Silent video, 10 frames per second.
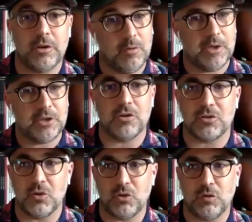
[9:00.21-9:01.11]
You mentioned her
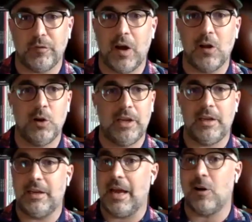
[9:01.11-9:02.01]
social following
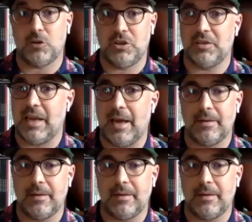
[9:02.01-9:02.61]
and how she's got